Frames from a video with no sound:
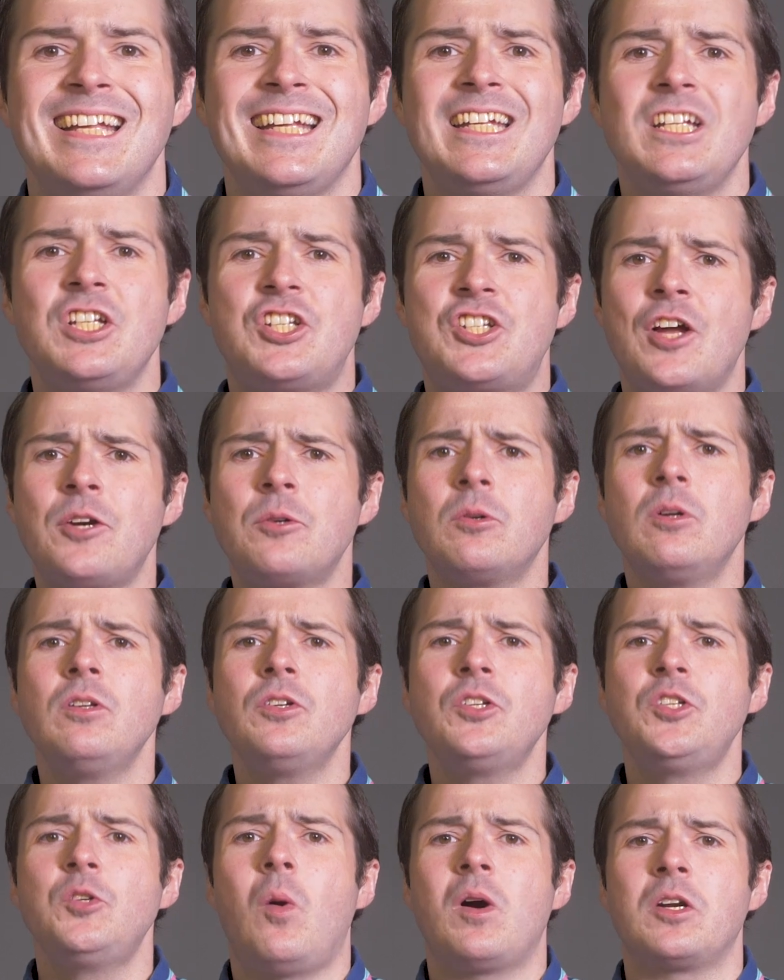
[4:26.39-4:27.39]
In
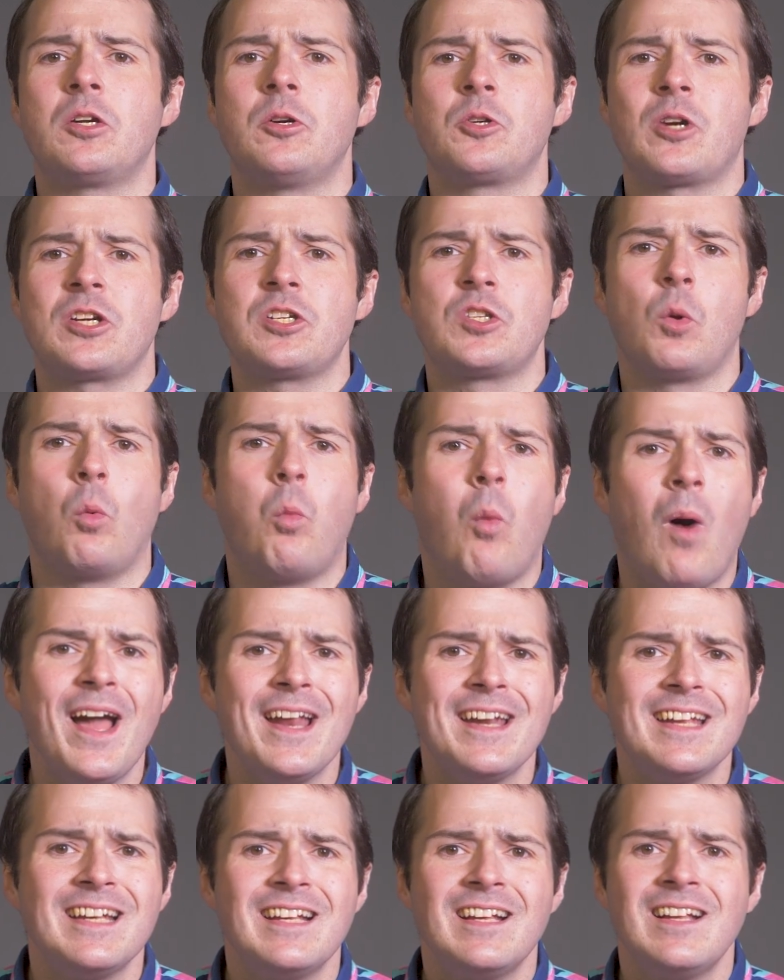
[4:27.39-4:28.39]
general, you want to address the
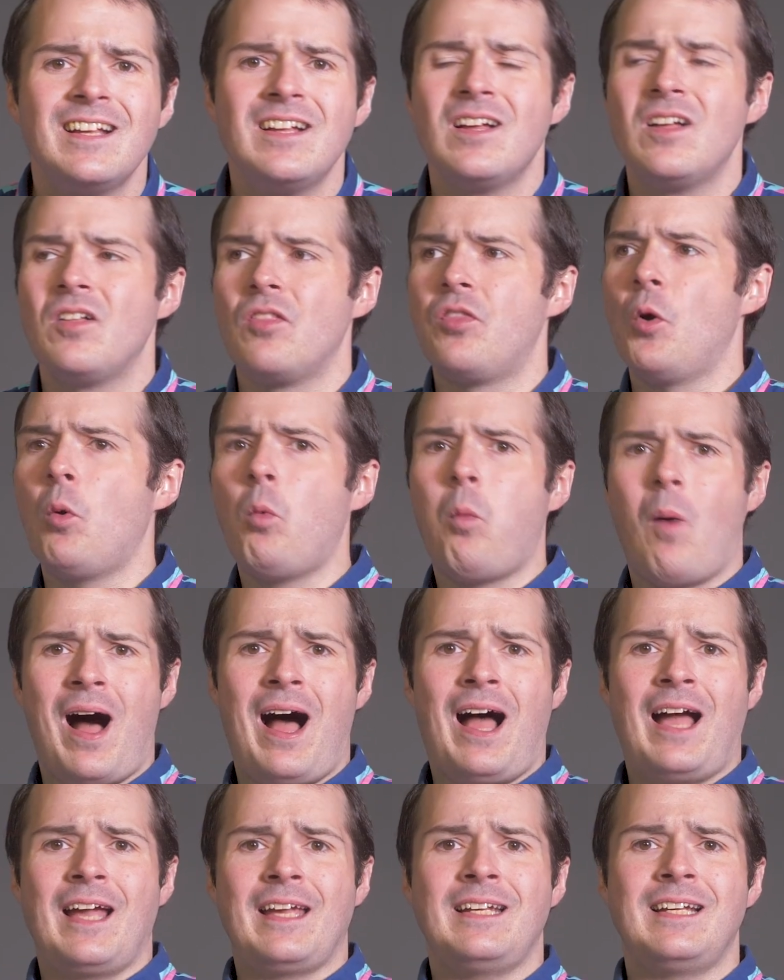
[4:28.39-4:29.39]
what, the
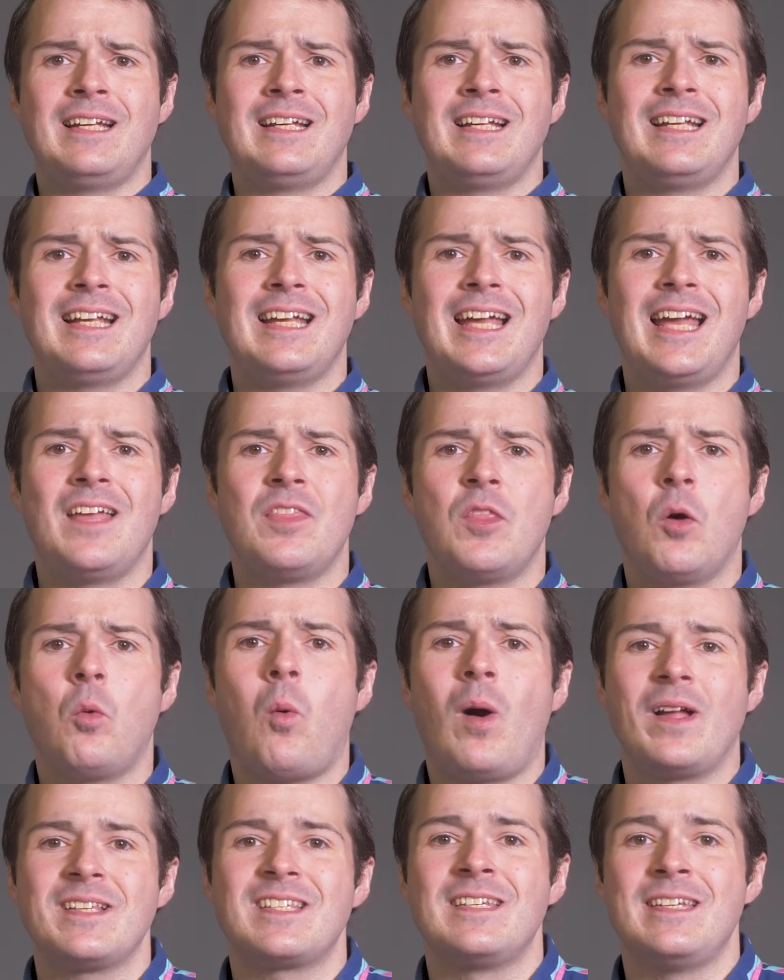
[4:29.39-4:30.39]
why, and the
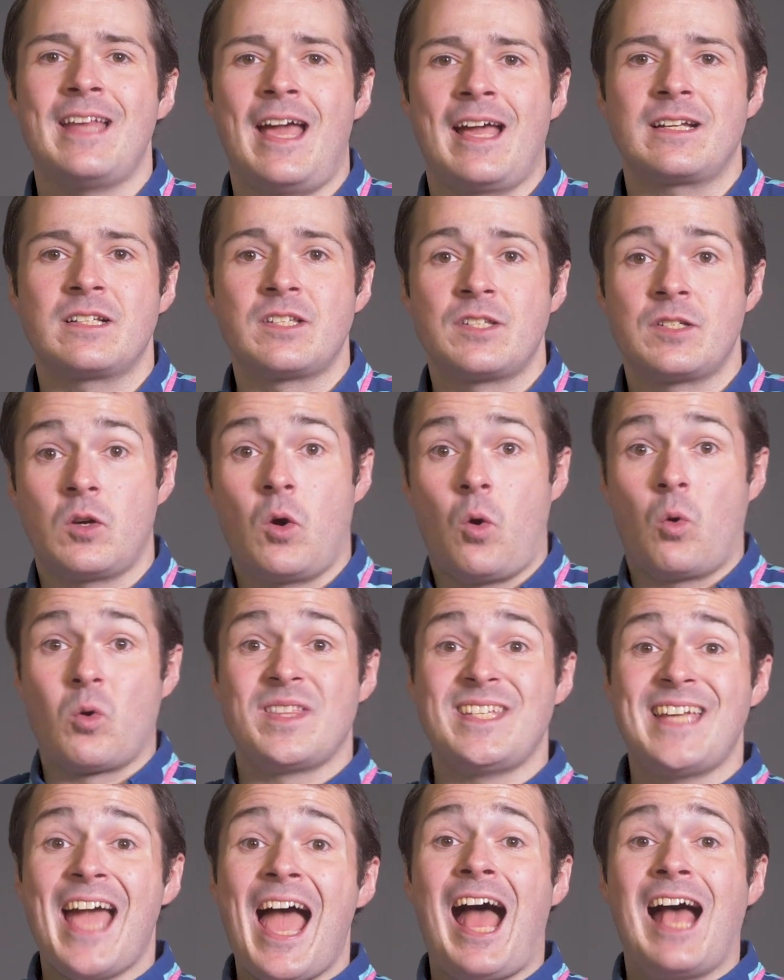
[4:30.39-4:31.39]
what's next, or
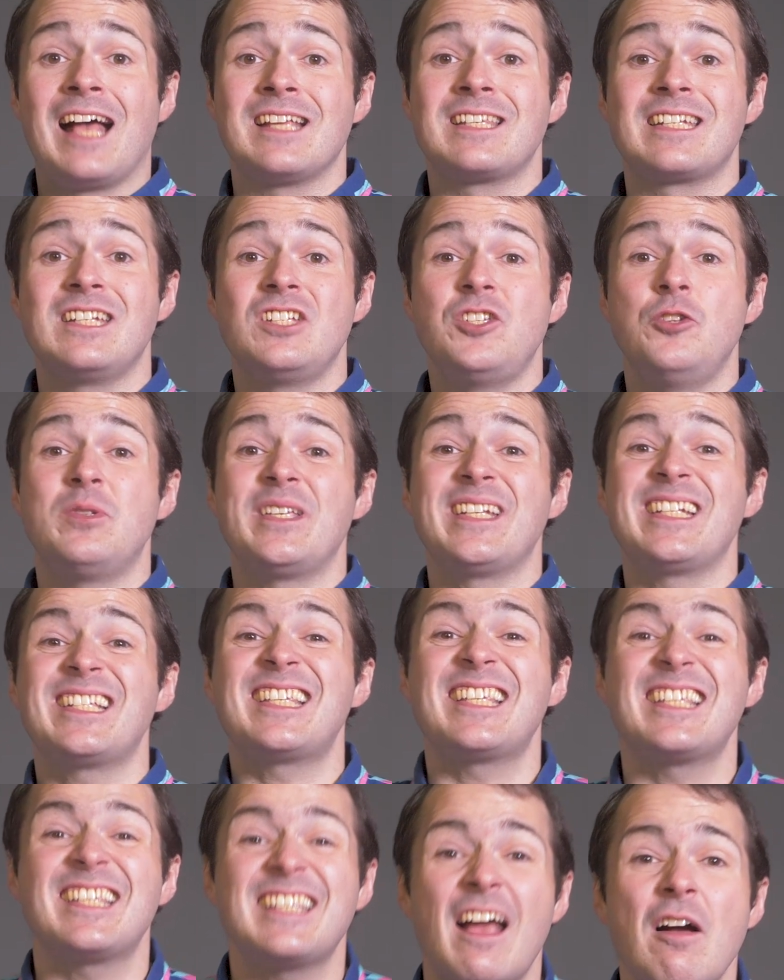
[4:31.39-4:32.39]
the ask, using
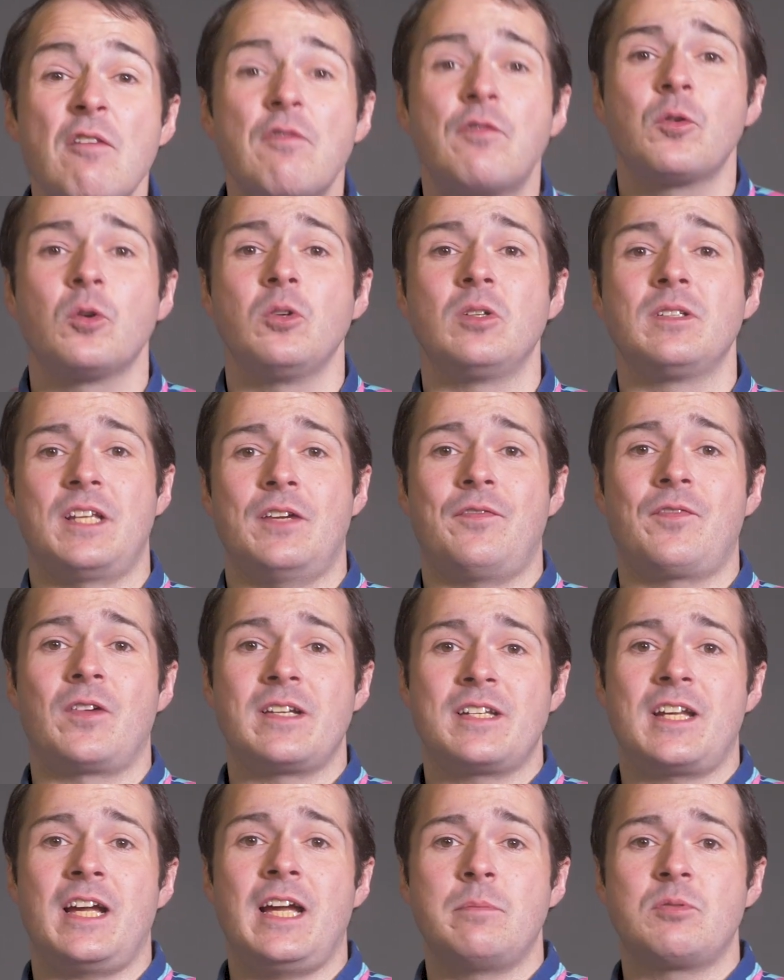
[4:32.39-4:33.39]
several
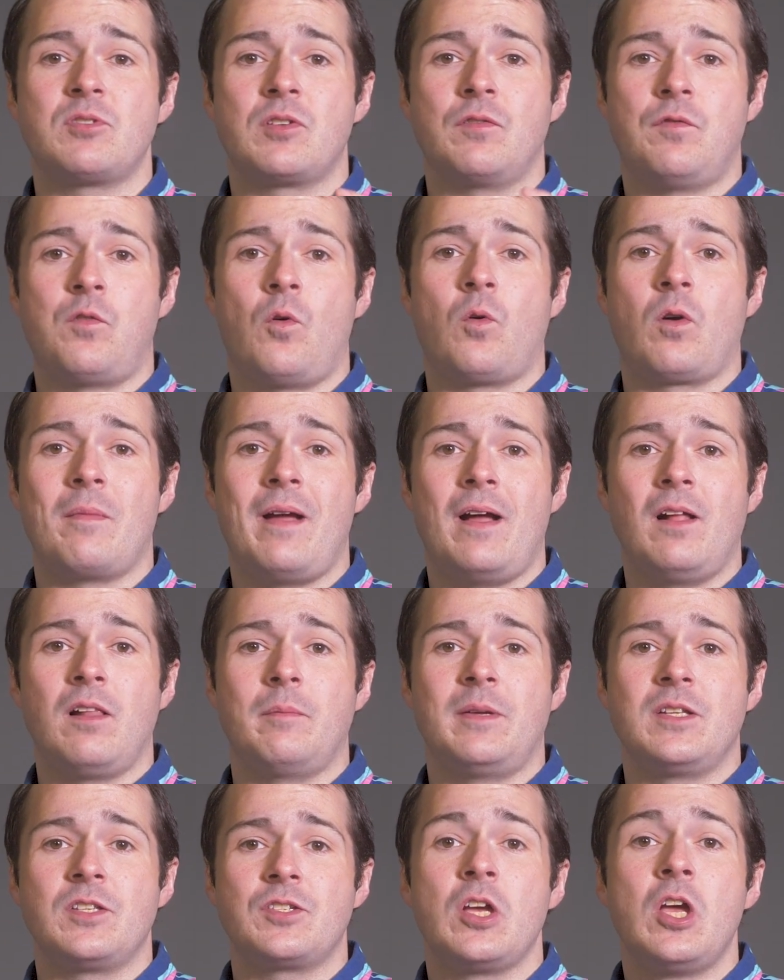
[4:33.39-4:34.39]
different types of form
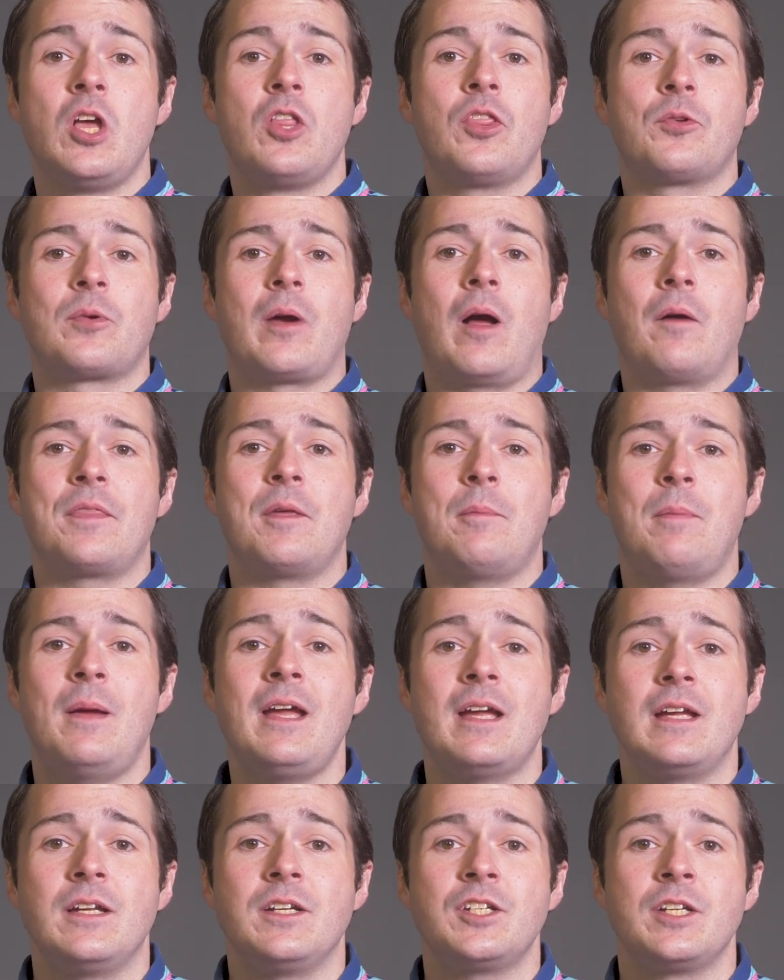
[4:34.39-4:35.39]
elements throughout the
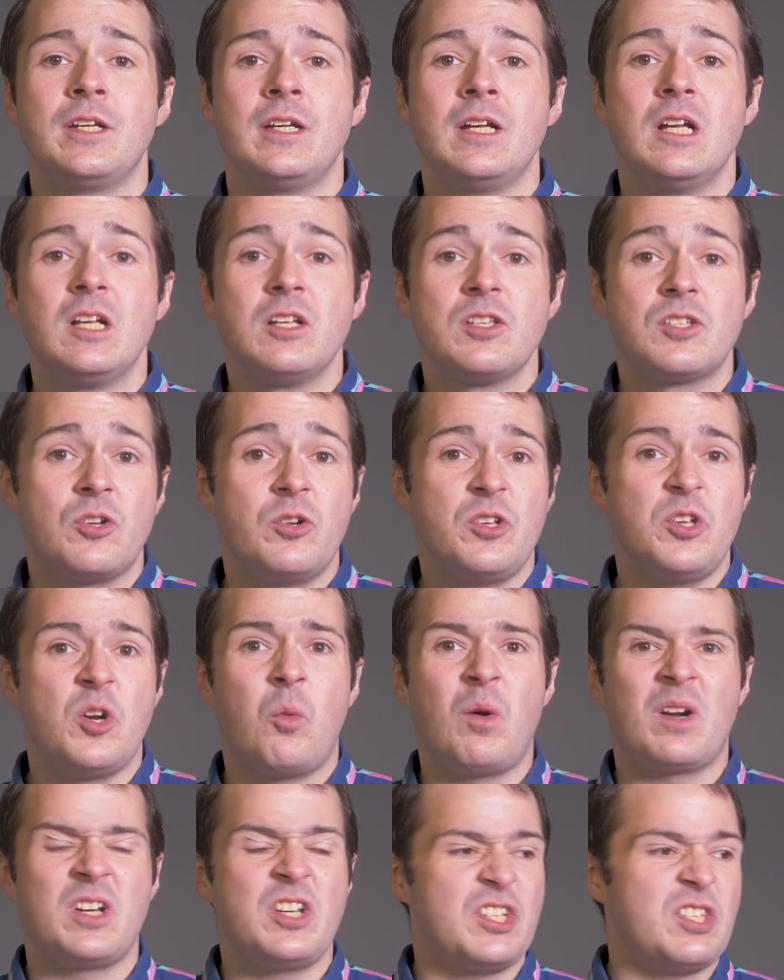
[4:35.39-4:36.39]
page. So you
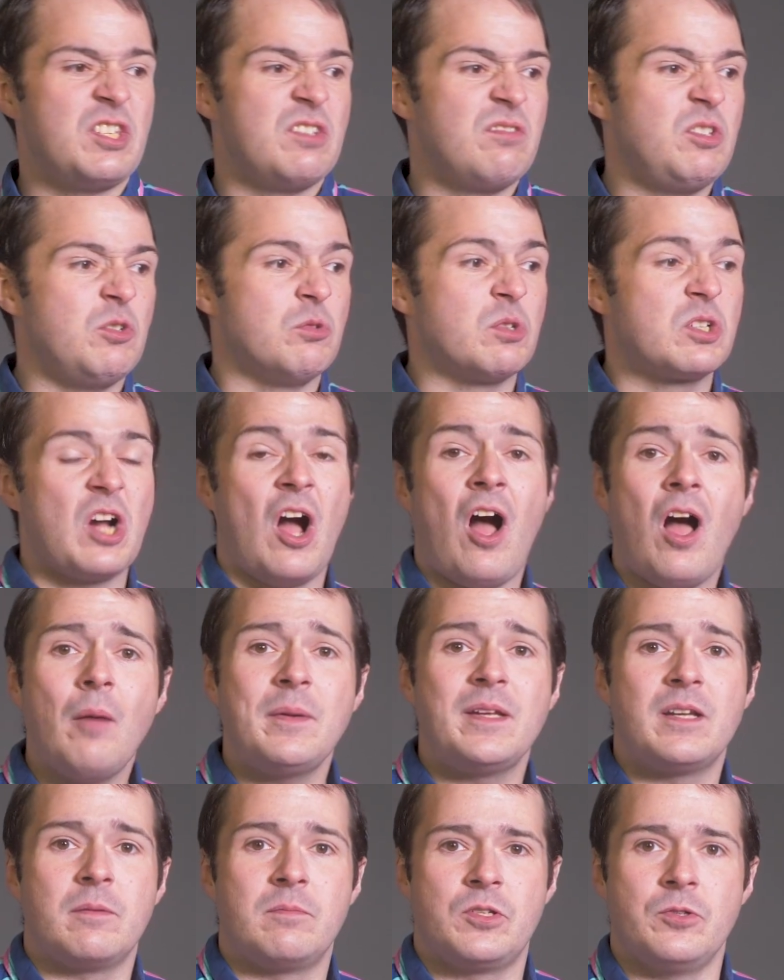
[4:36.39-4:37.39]
don't want to just use
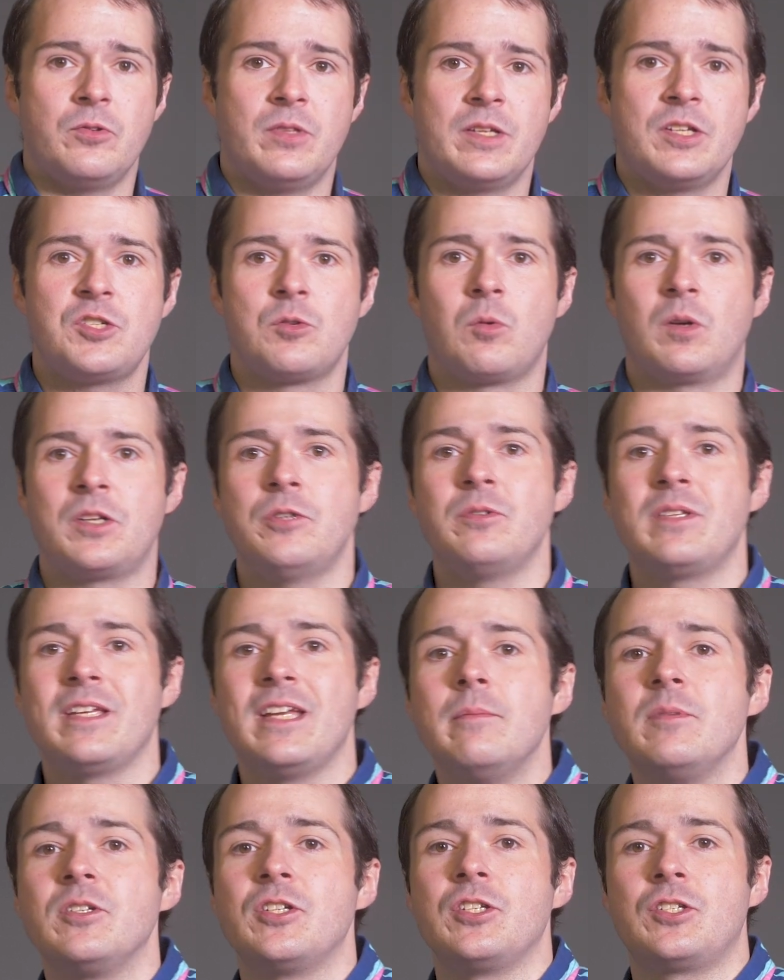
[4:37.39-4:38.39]
copy to do this, you want to use
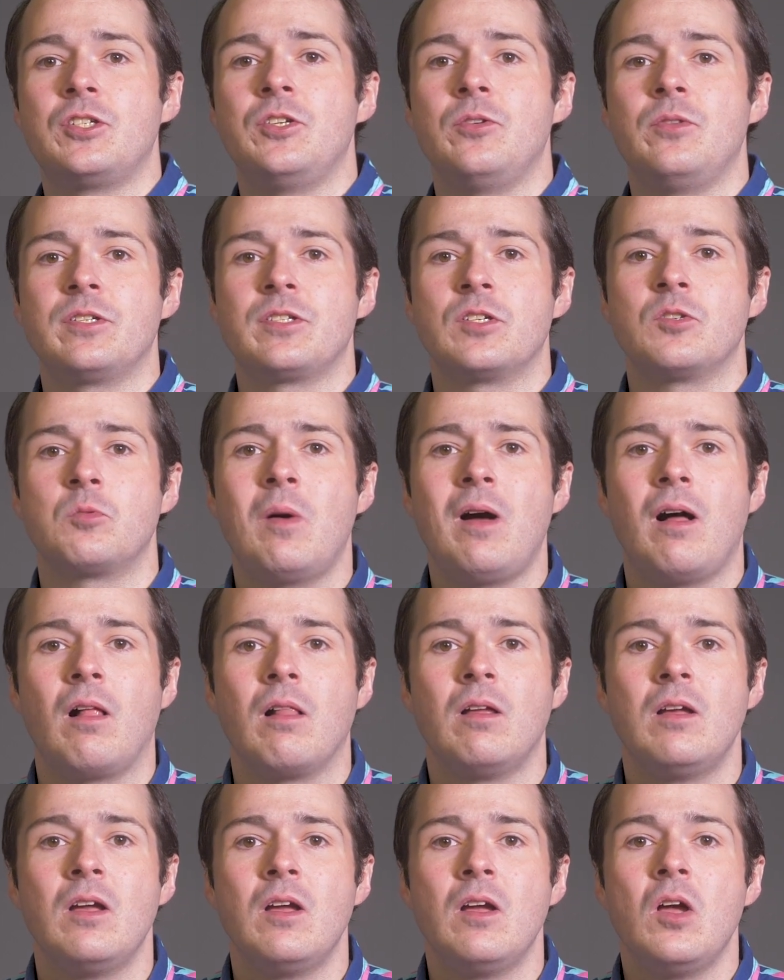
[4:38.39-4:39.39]
images to do this as
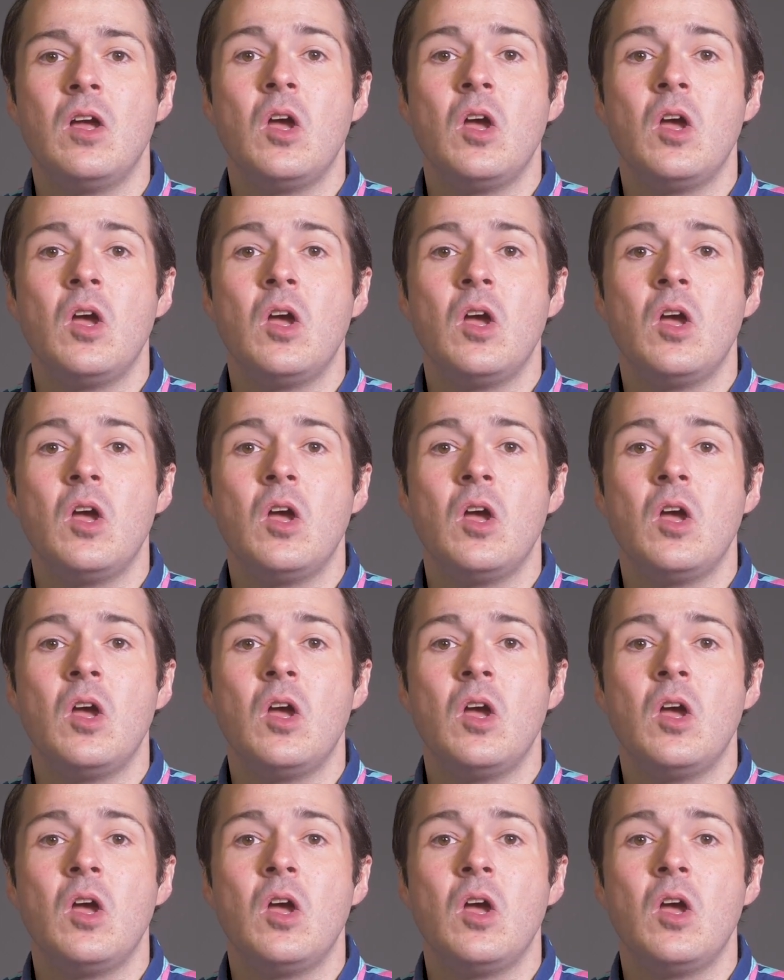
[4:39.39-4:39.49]
well.